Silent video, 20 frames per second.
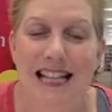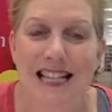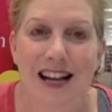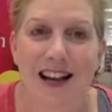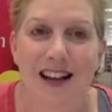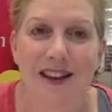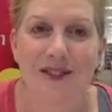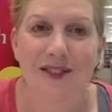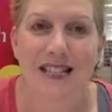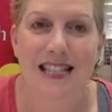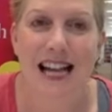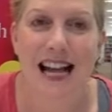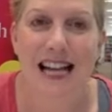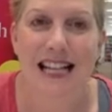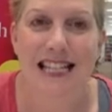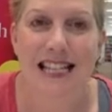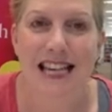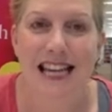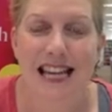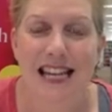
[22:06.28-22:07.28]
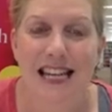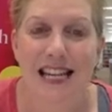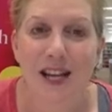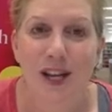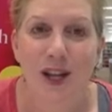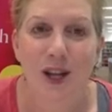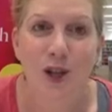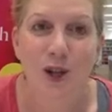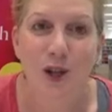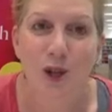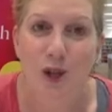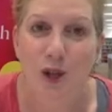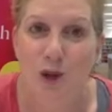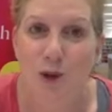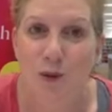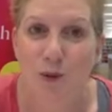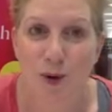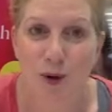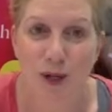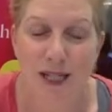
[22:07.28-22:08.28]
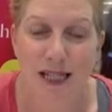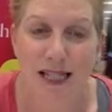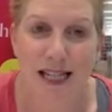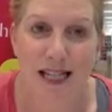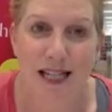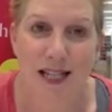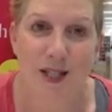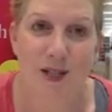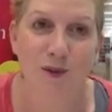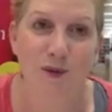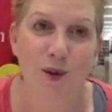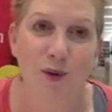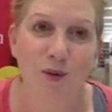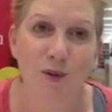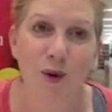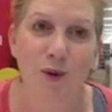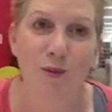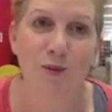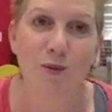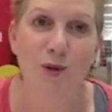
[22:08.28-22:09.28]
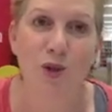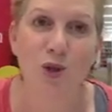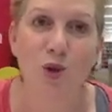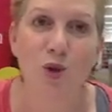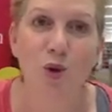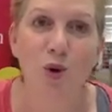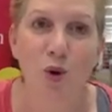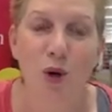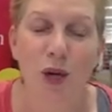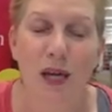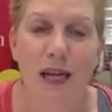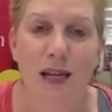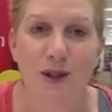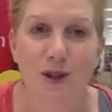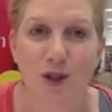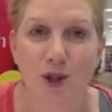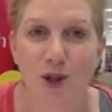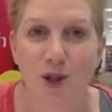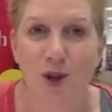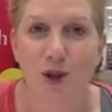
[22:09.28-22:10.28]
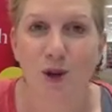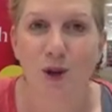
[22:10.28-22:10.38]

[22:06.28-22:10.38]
sat in numerous interview rooms talking to